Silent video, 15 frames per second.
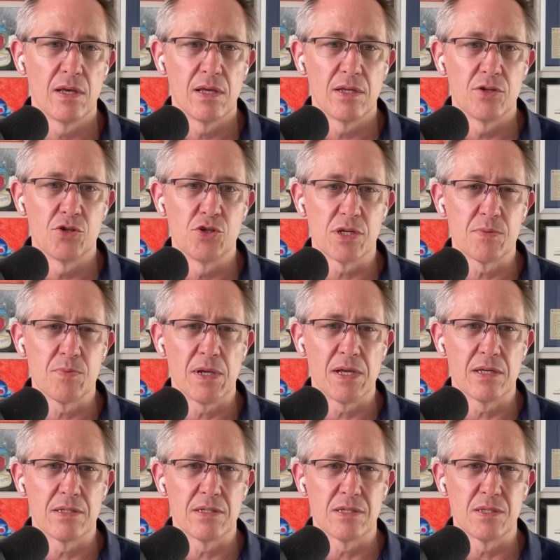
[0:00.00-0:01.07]
just
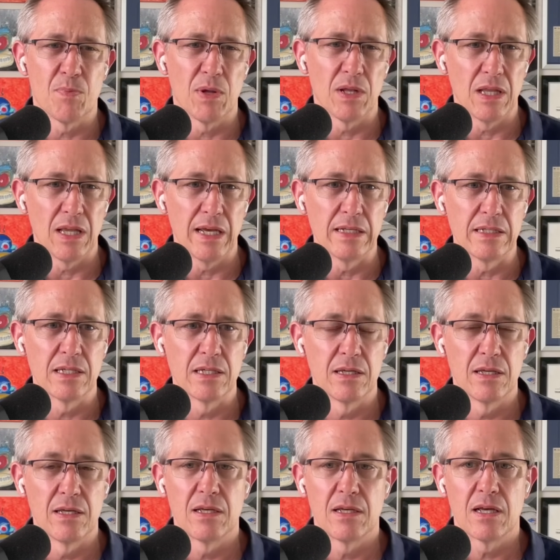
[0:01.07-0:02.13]
because it's polite.
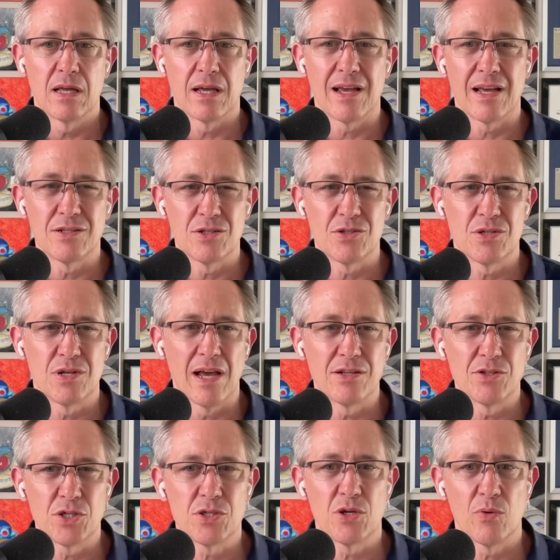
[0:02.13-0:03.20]
Like, I
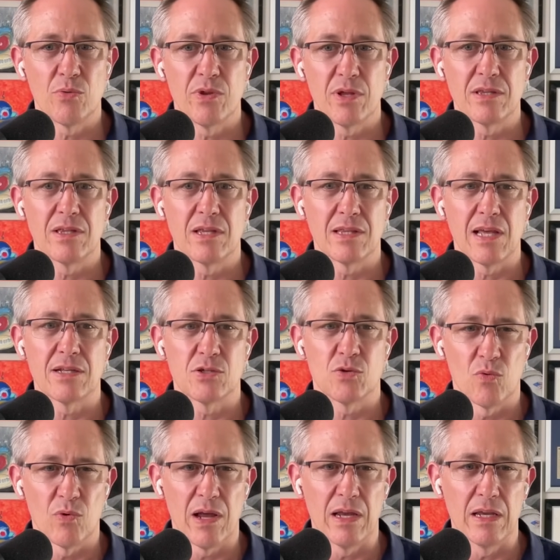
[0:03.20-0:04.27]
just don't think that that's
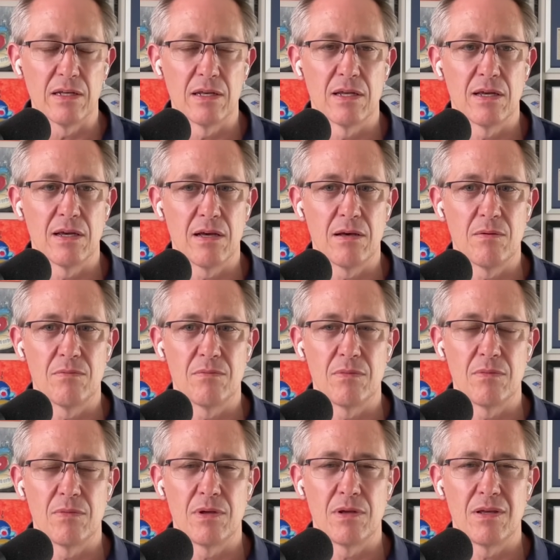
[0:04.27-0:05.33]
right.
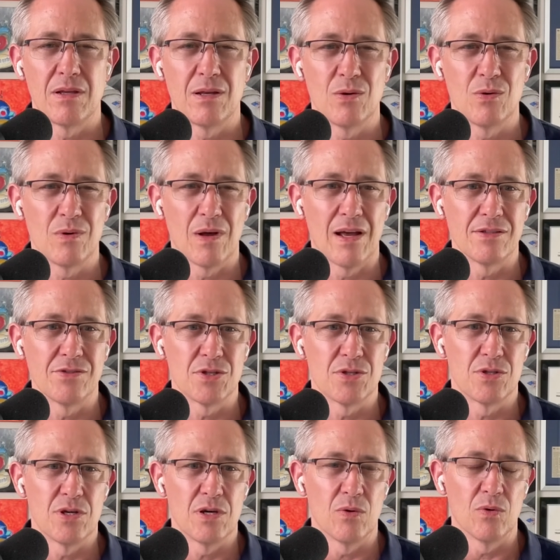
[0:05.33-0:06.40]
I just
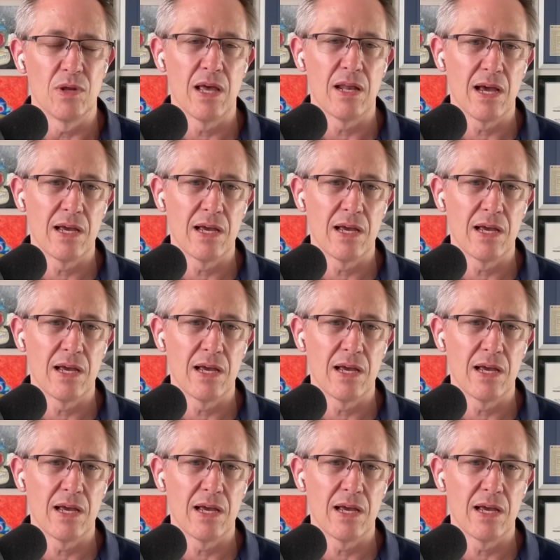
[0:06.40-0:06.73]
don't. And I